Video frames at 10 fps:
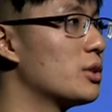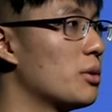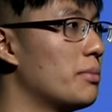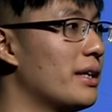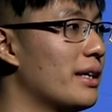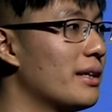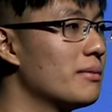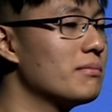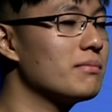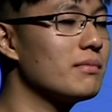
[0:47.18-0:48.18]
would be,
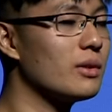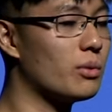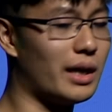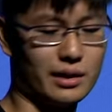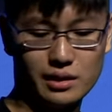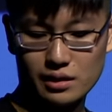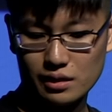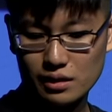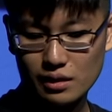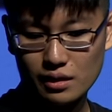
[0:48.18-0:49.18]
well,
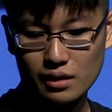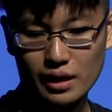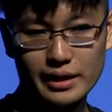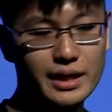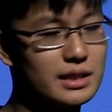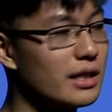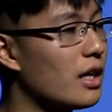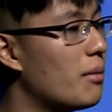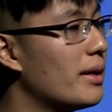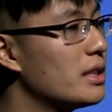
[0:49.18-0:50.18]
I guess I
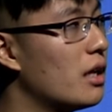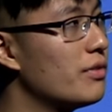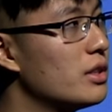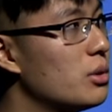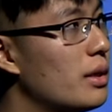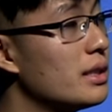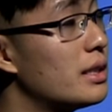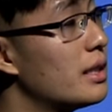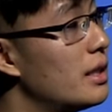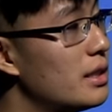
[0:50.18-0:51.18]
got myself into a
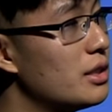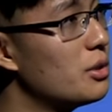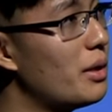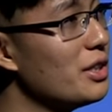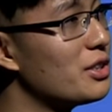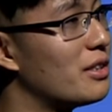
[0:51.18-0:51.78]
sticky situation.